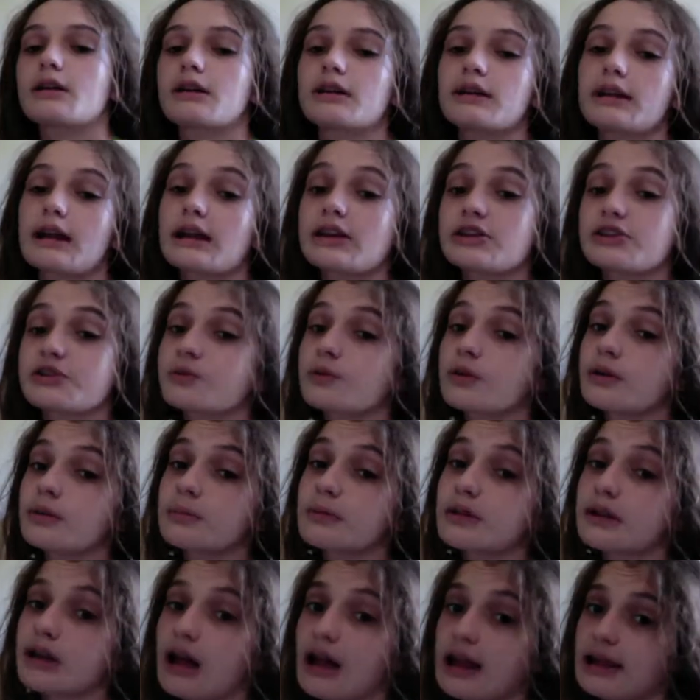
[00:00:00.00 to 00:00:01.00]
Last one
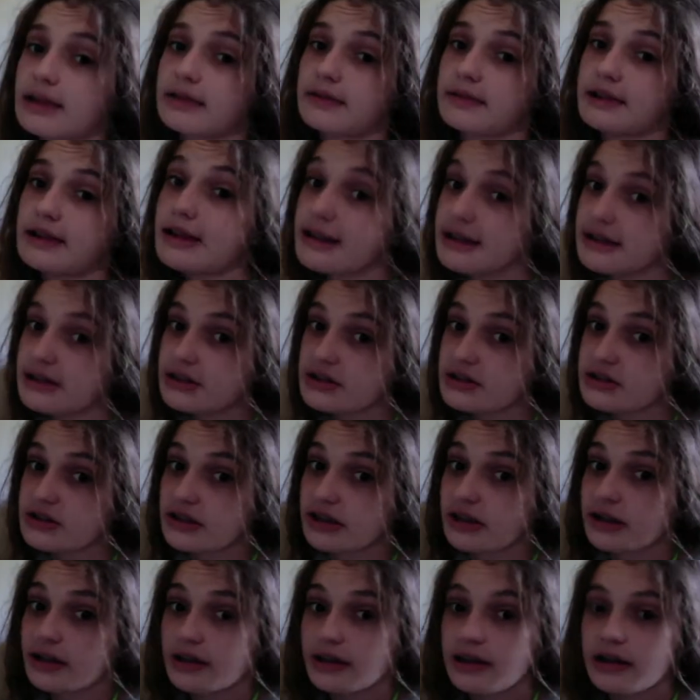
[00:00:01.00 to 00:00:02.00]
but not least,
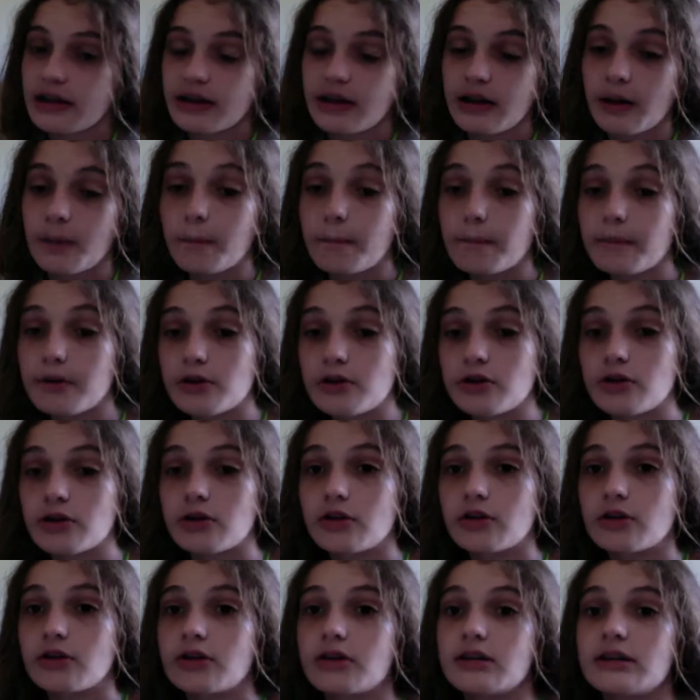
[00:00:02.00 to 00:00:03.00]
number
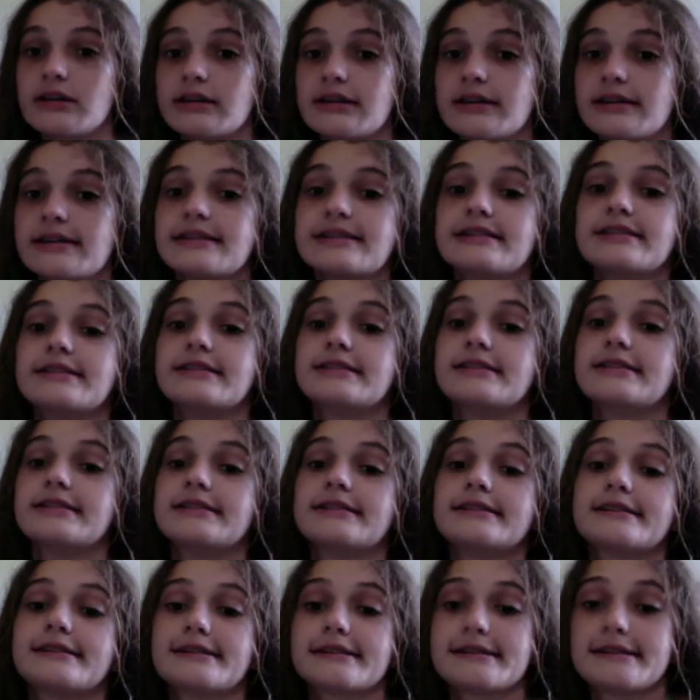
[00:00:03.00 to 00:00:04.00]

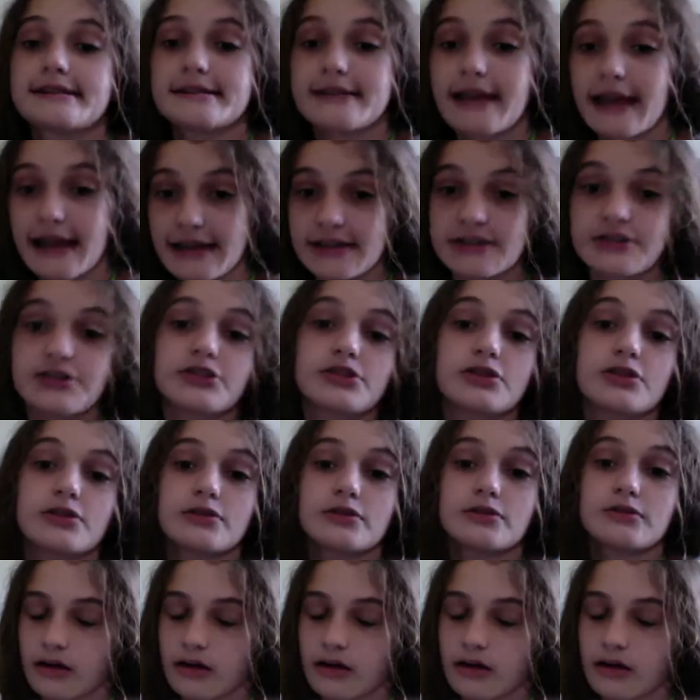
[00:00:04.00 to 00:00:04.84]
6.